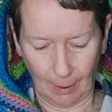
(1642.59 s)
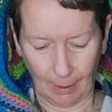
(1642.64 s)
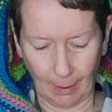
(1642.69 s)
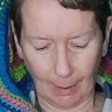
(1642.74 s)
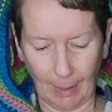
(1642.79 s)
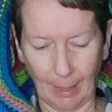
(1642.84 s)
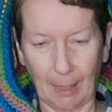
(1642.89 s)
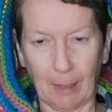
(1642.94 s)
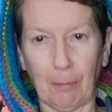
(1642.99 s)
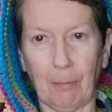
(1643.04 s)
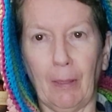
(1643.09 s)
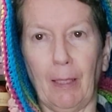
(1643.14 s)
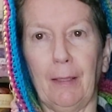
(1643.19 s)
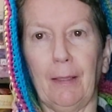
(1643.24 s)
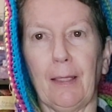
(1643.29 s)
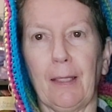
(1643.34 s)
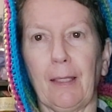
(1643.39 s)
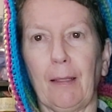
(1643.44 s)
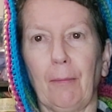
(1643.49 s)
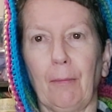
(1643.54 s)
and then add a
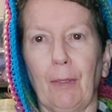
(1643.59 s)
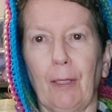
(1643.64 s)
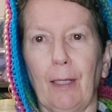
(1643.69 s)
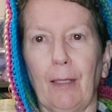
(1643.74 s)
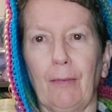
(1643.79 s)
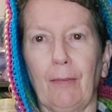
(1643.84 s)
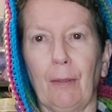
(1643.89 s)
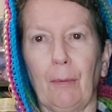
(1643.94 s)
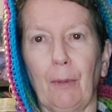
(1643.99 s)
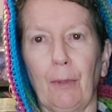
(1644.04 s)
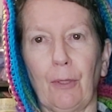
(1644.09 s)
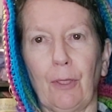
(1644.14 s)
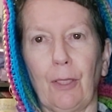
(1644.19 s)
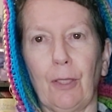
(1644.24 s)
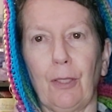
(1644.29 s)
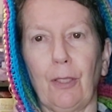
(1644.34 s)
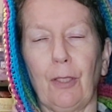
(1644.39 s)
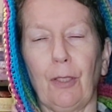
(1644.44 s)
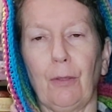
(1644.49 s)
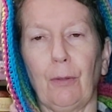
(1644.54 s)
button somewhere if I
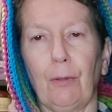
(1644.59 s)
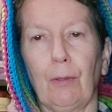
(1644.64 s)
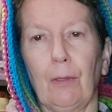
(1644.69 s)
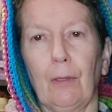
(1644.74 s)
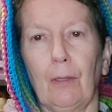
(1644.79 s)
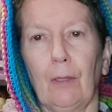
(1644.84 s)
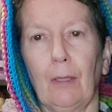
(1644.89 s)
wanted to.